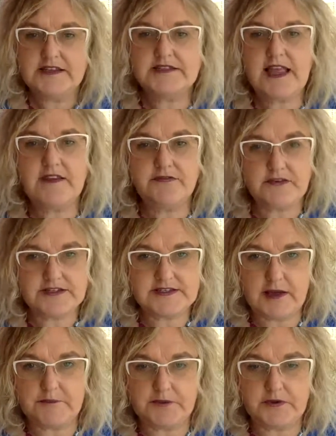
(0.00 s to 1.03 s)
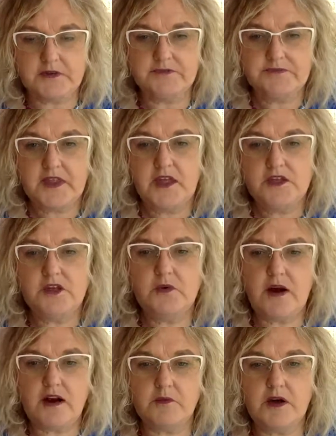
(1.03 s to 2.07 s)
Say, for example,
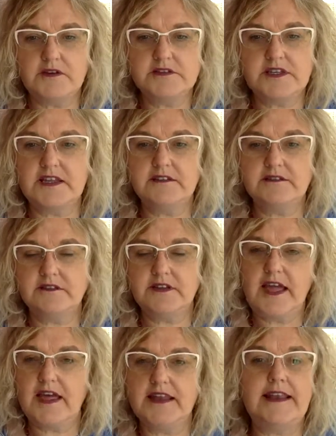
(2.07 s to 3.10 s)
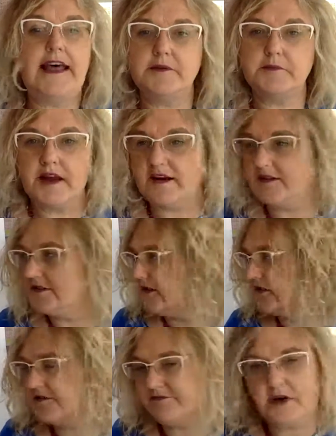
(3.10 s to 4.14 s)
you are wanting an animal
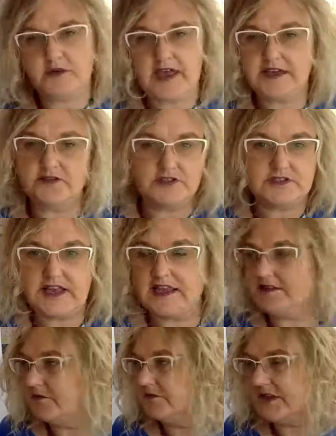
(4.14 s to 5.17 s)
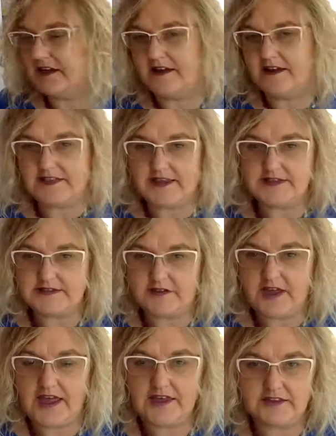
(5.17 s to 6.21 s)
artist, okay? Just say something like this,
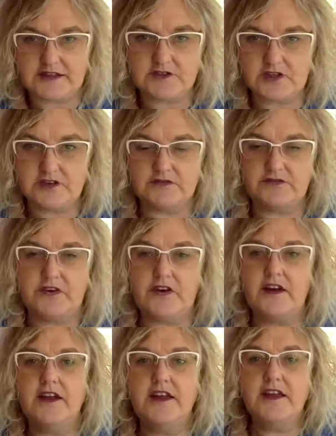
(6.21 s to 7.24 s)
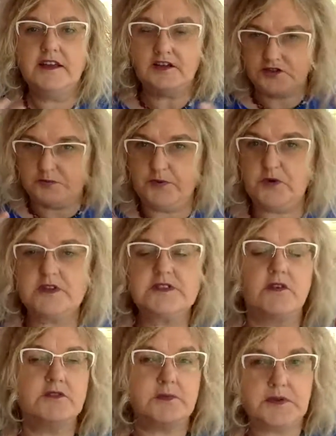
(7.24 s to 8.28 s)
okay, that you're looking for, because your book is
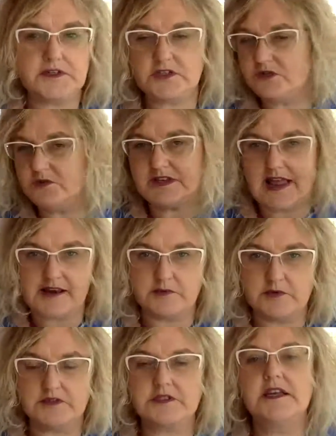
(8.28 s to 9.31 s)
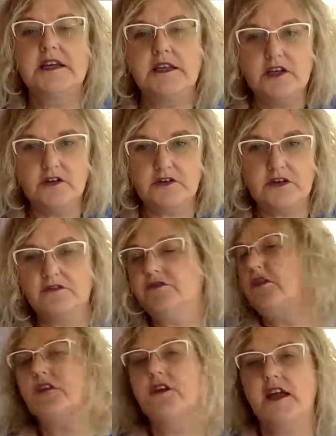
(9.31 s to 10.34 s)
going to be to do with animals, you're looking
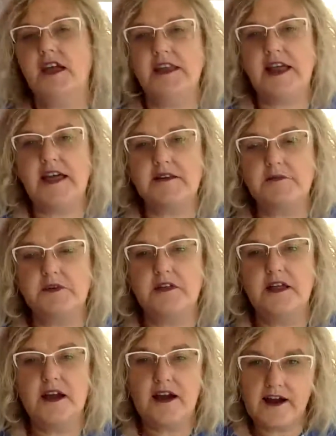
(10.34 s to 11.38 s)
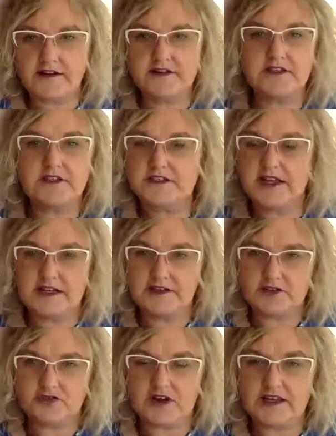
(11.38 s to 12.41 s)
for an animal artist
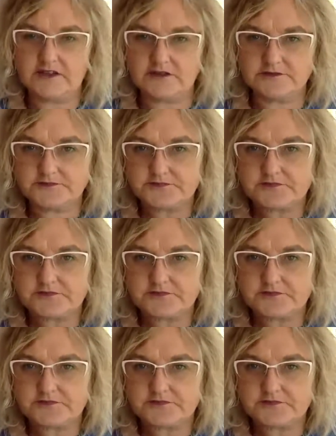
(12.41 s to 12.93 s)
illustrator.